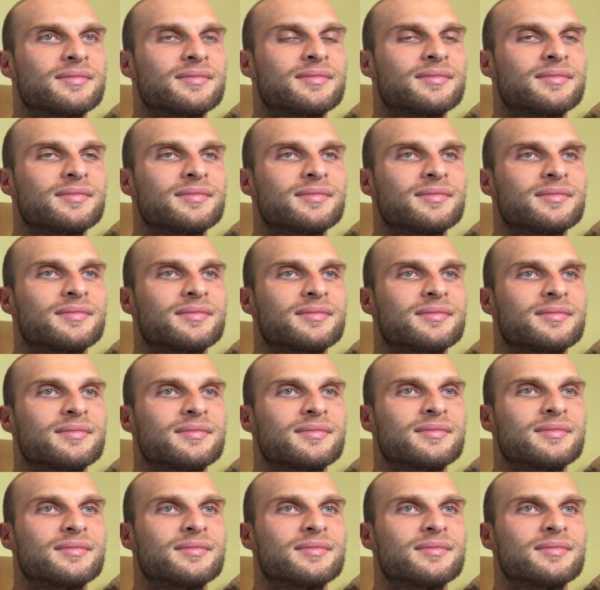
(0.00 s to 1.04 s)

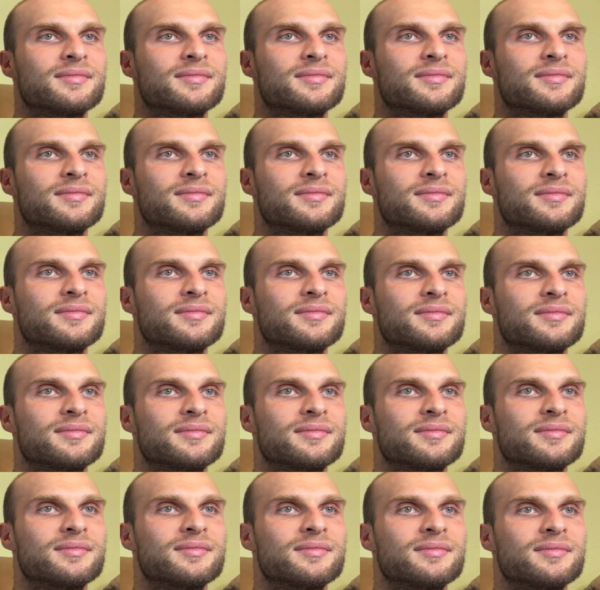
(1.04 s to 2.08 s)

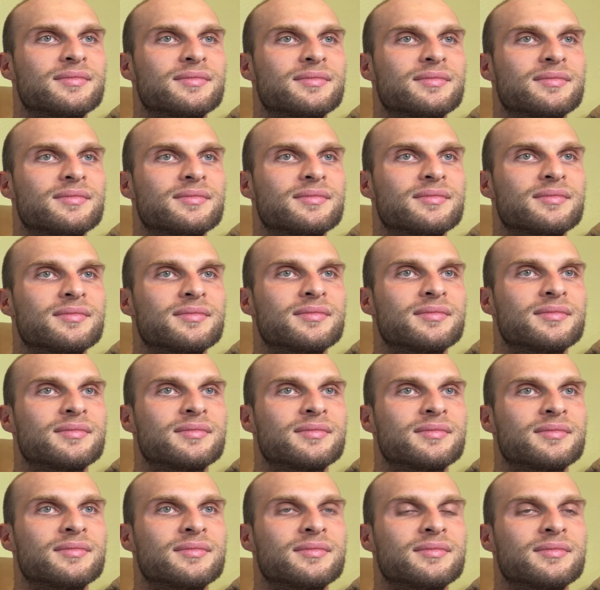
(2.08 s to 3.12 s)

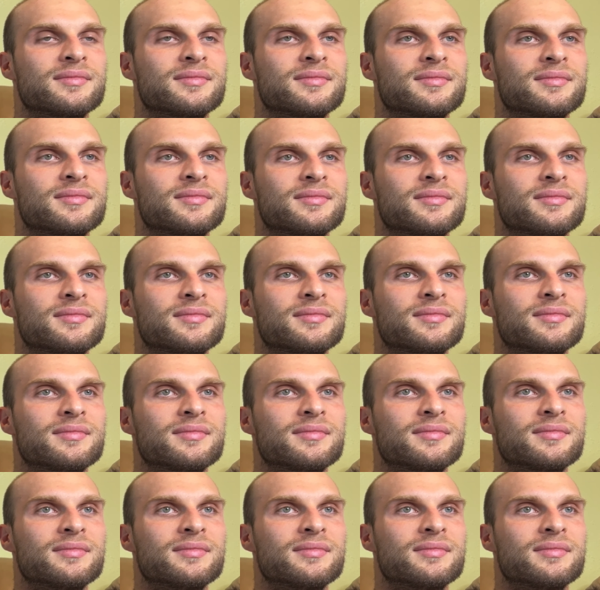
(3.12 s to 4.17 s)

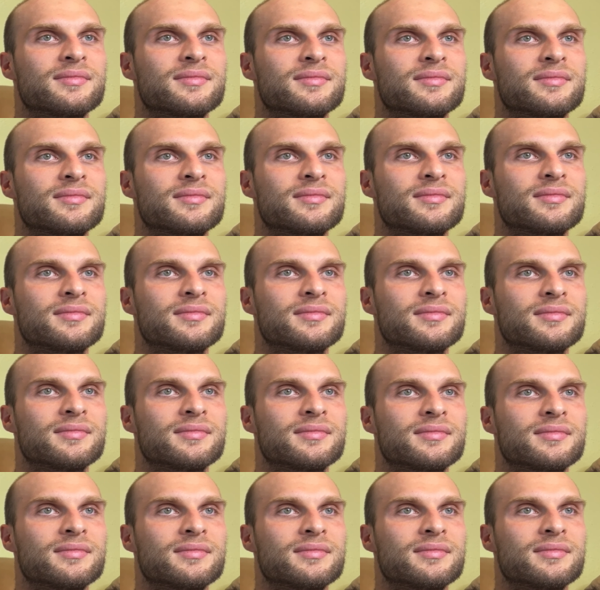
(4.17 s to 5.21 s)

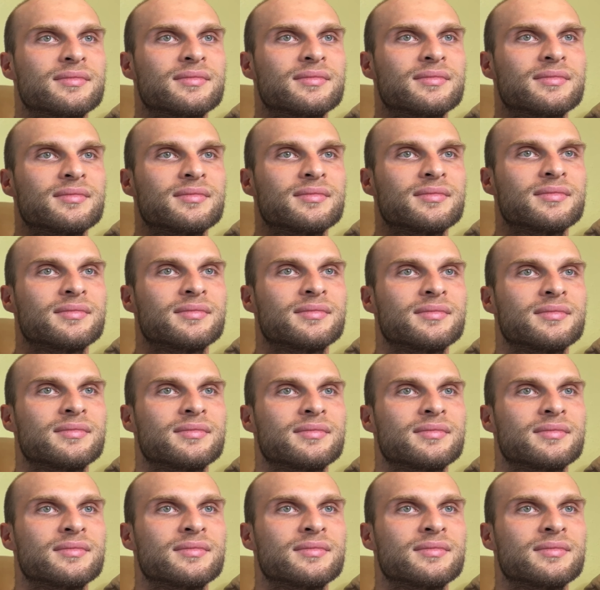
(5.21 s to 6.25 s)

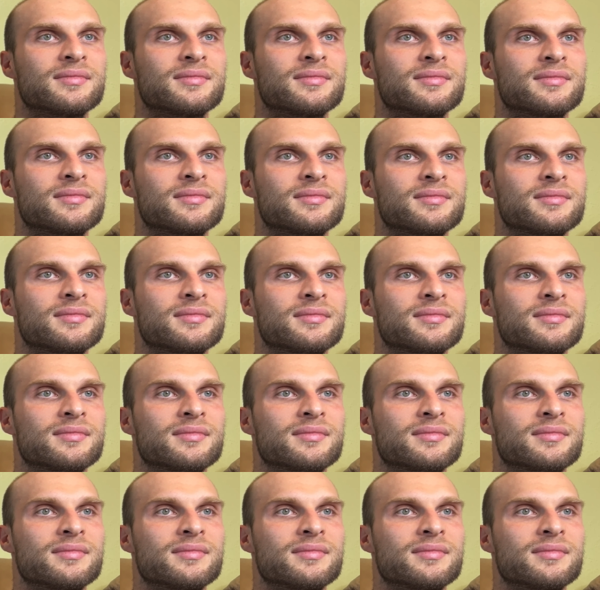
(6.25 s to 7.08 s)
No words are spoken by the person on screen.